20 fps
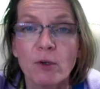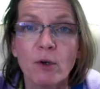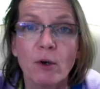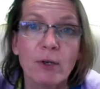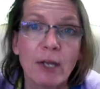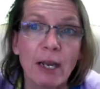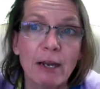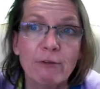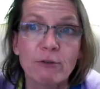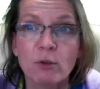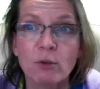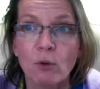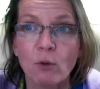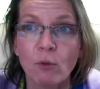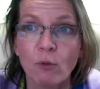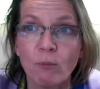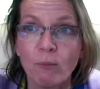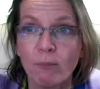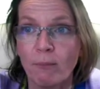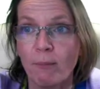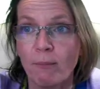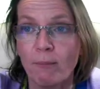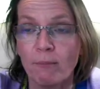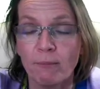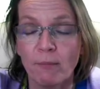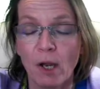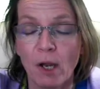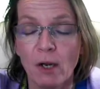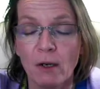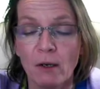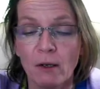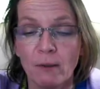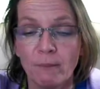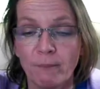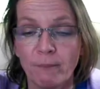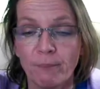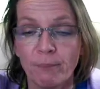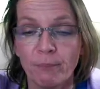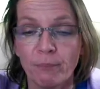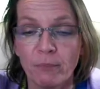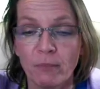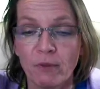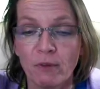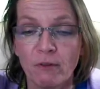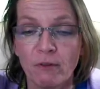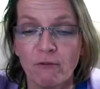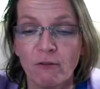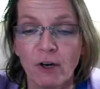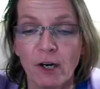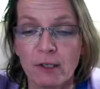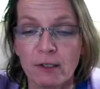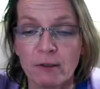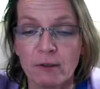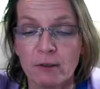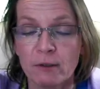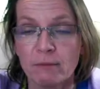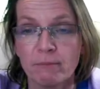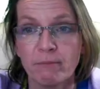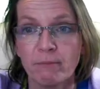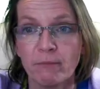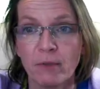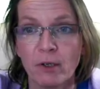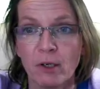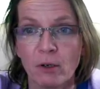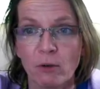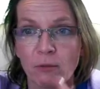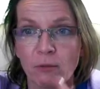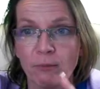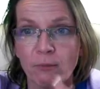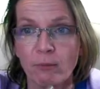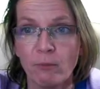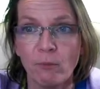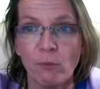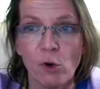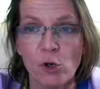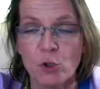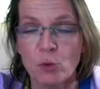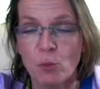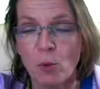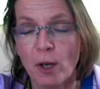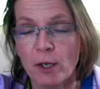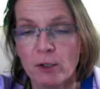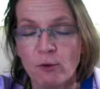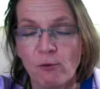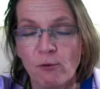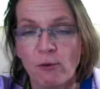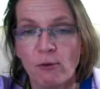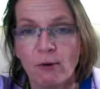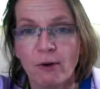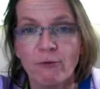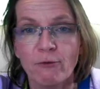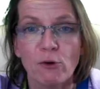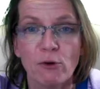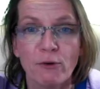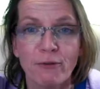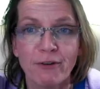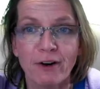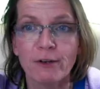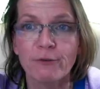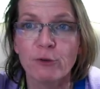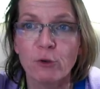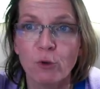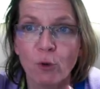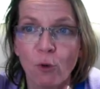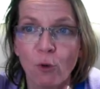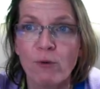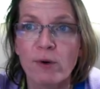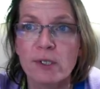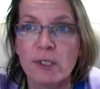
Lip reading: So you don't have to write, you know, merge 1, 2, 3, 4, 5.